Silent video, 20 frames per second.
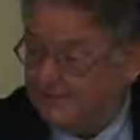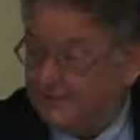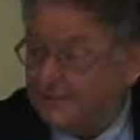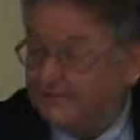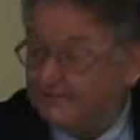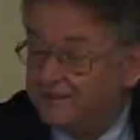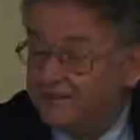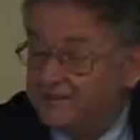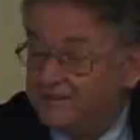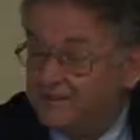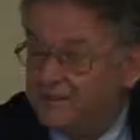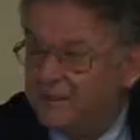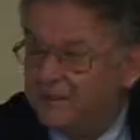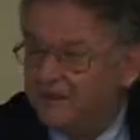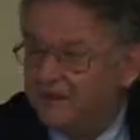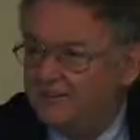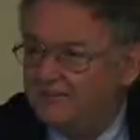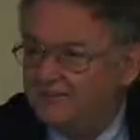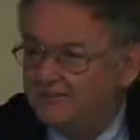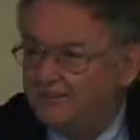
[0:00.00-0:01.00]
But we
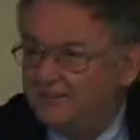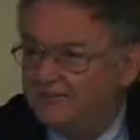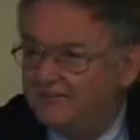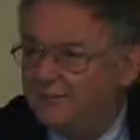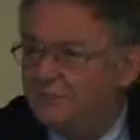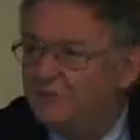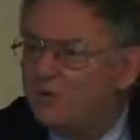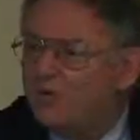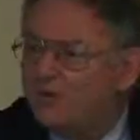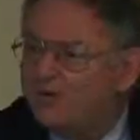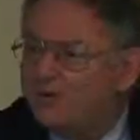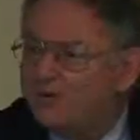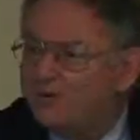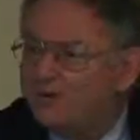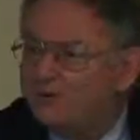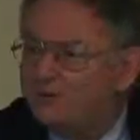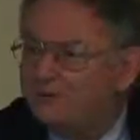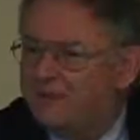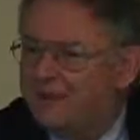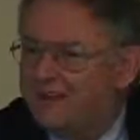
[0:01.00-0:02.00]
are not to worry
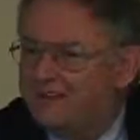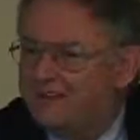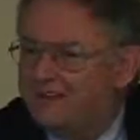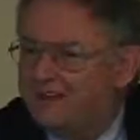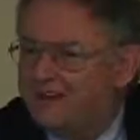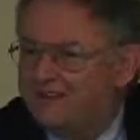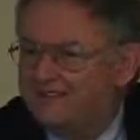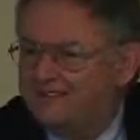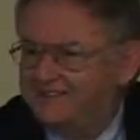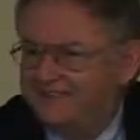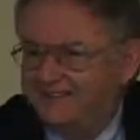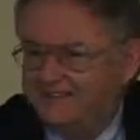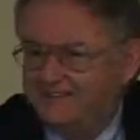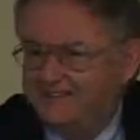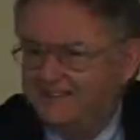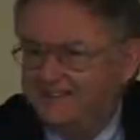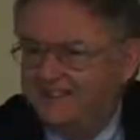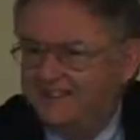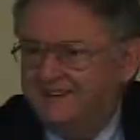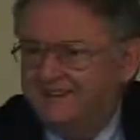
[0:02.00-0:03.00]
about
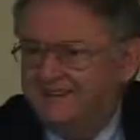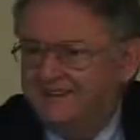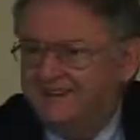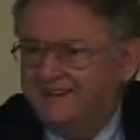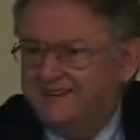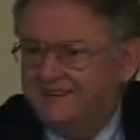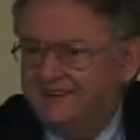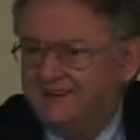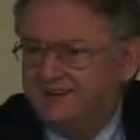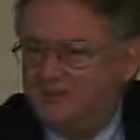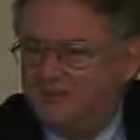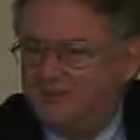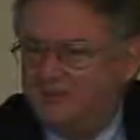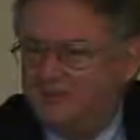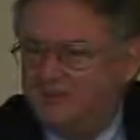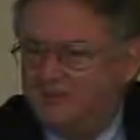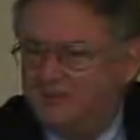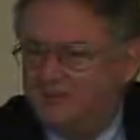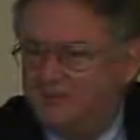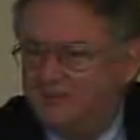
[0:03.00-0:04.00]
Canada because when it
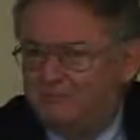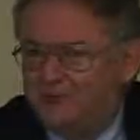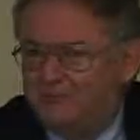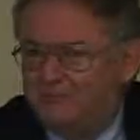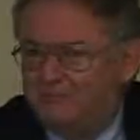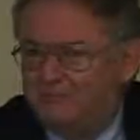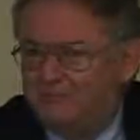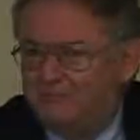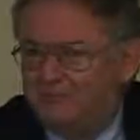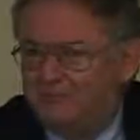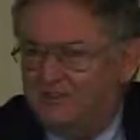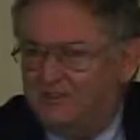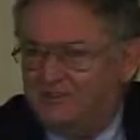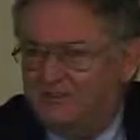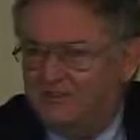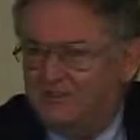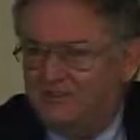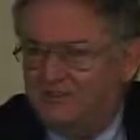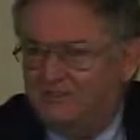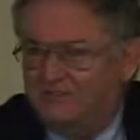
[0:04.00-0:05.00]
comes to
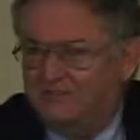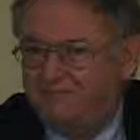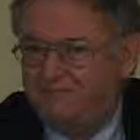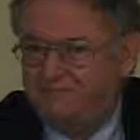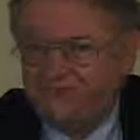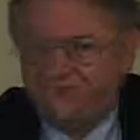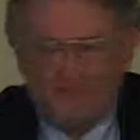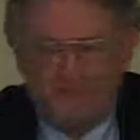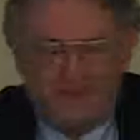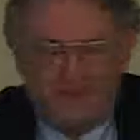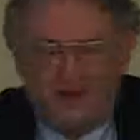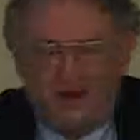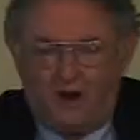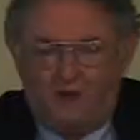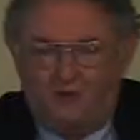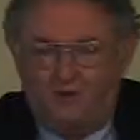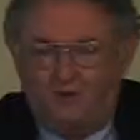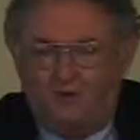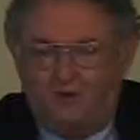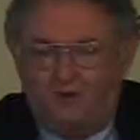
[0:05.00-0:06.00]
biodiversity, they
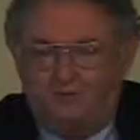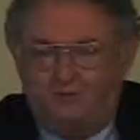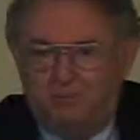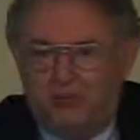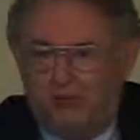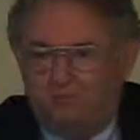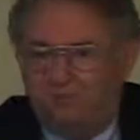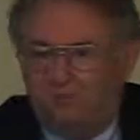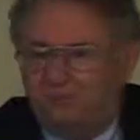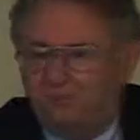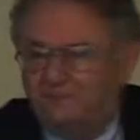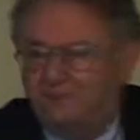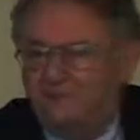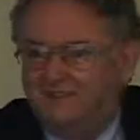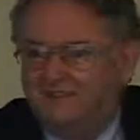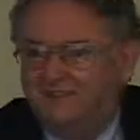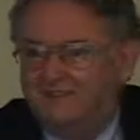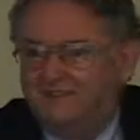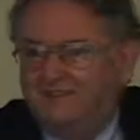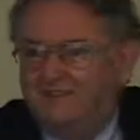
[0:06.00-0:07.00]
are at the bottom
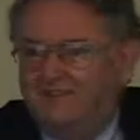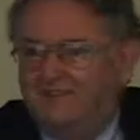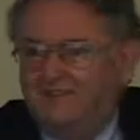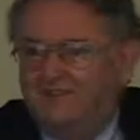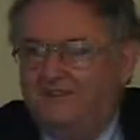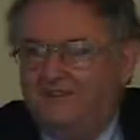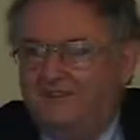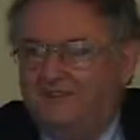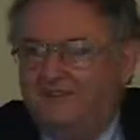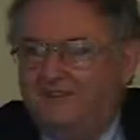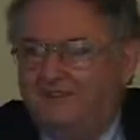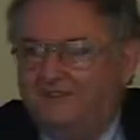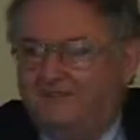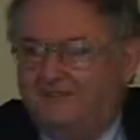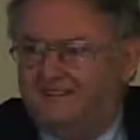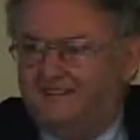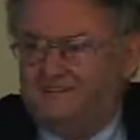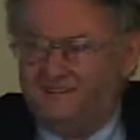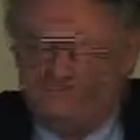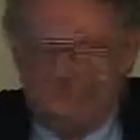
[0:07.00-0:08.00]
of the
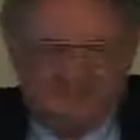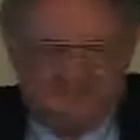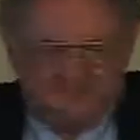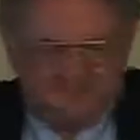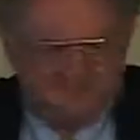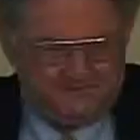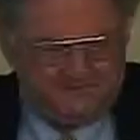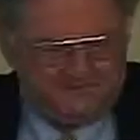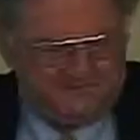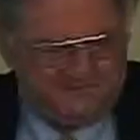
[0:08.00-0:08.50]
American League.